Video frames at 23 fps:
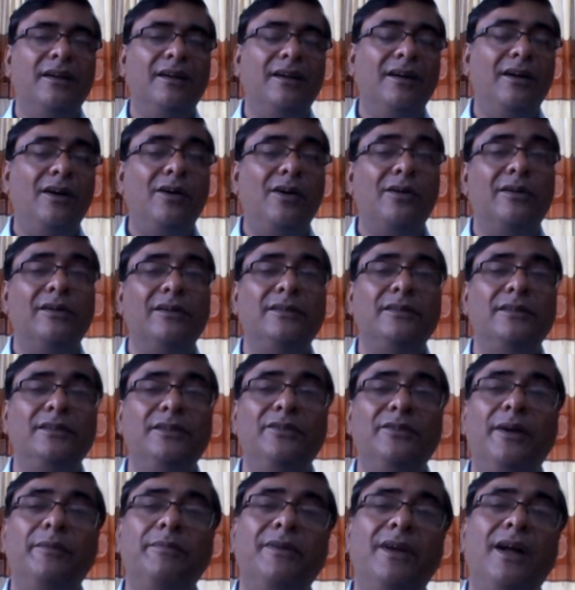"Oh,
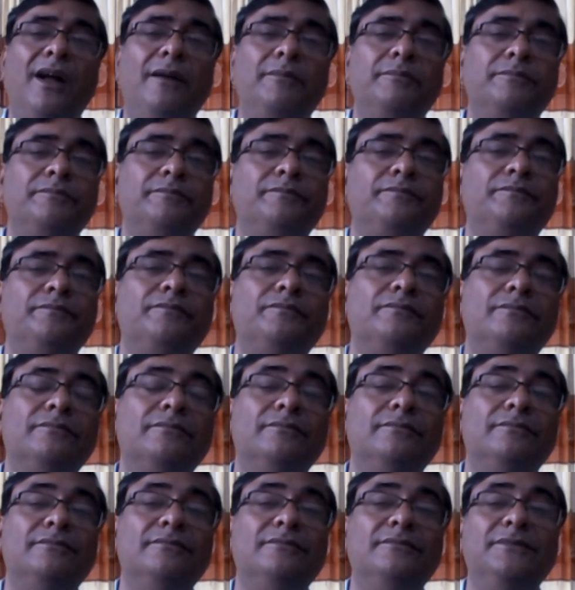you have come."
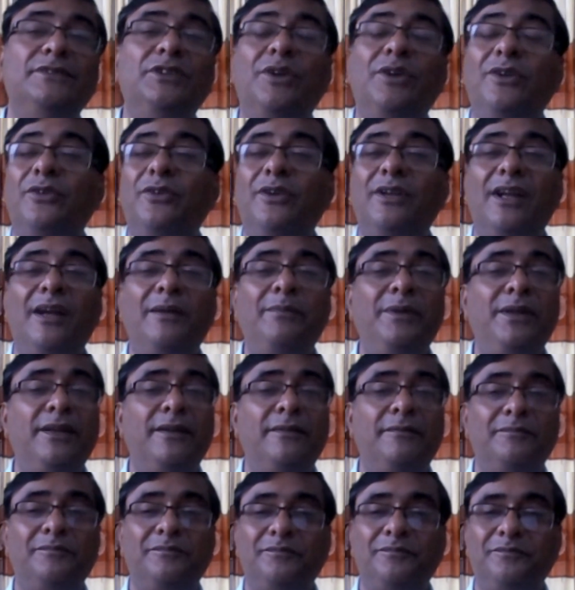You are not happy
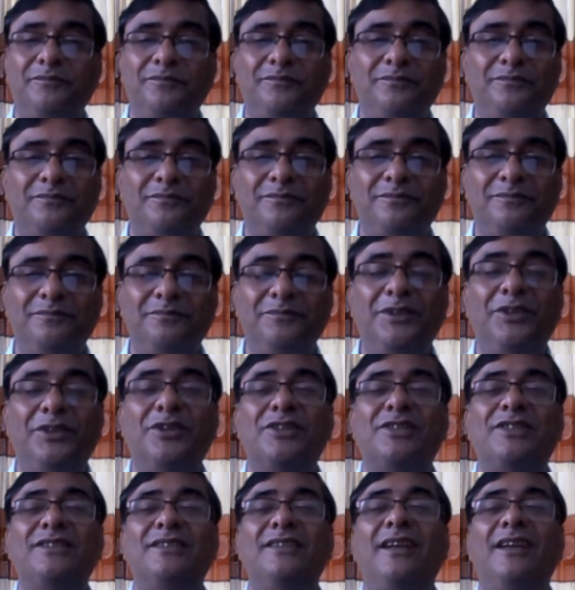
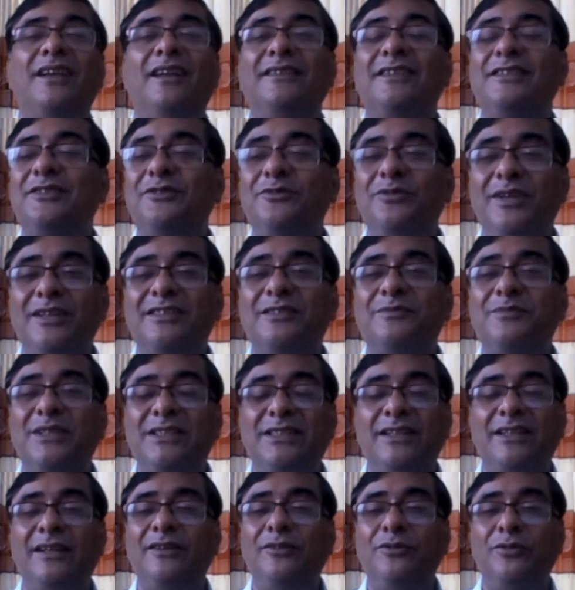because the students
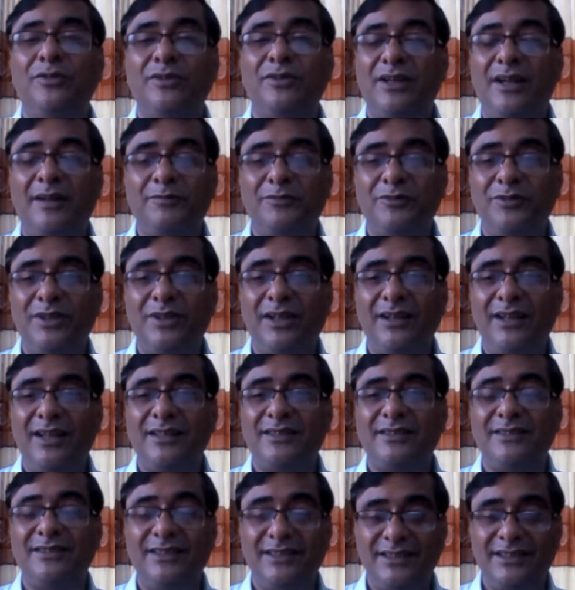basically don't come to the
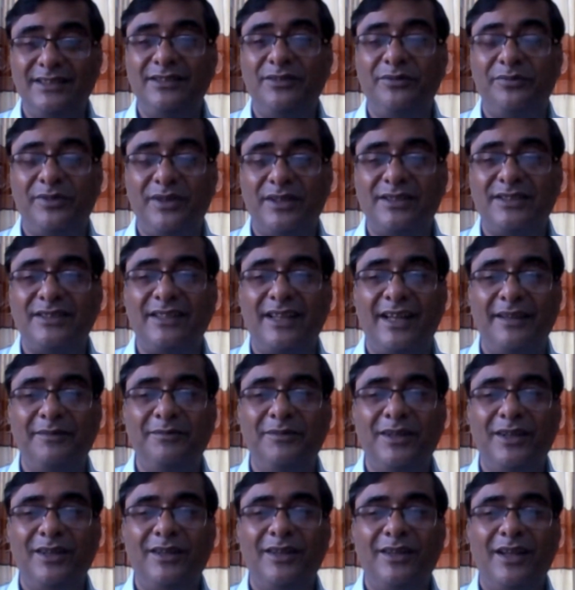class. This is the first time
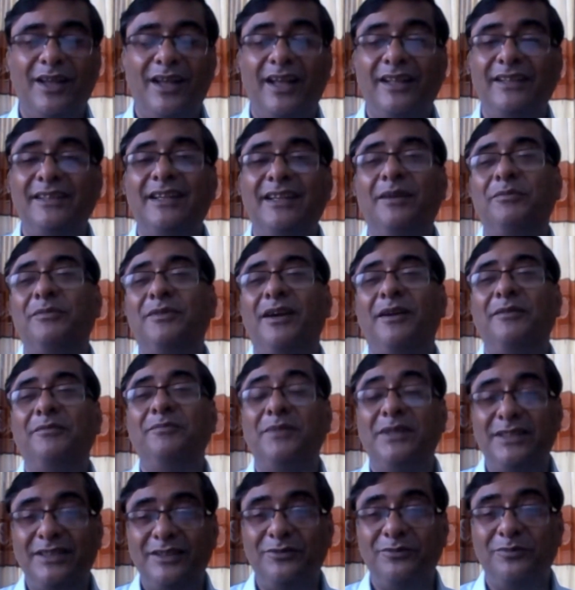and they have come
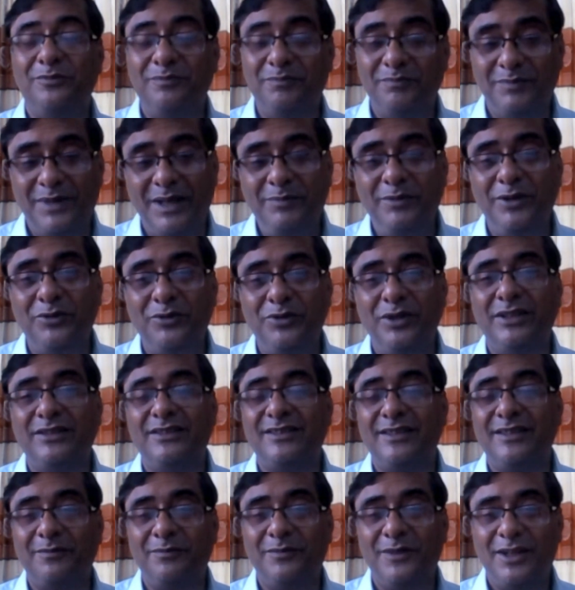maybe with
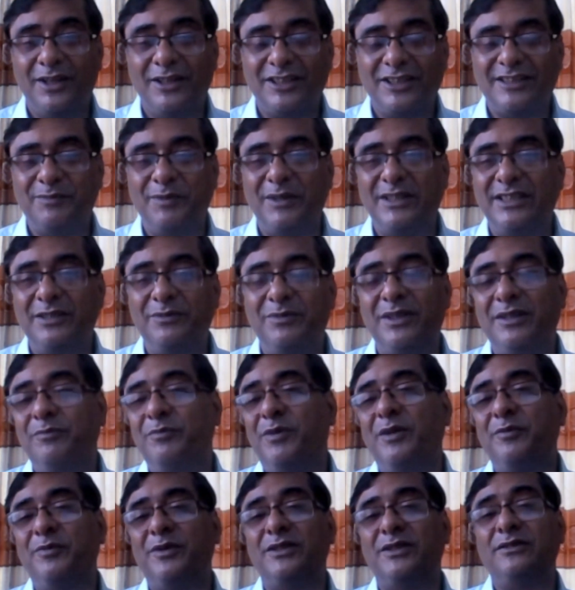some specific
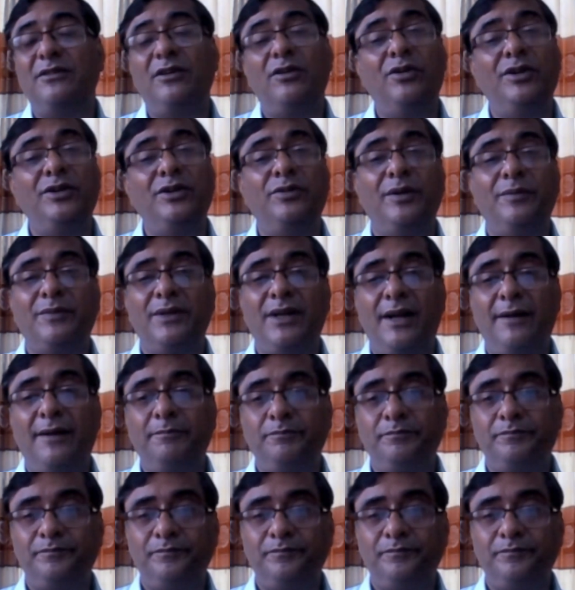purpose. "Oh, you have come."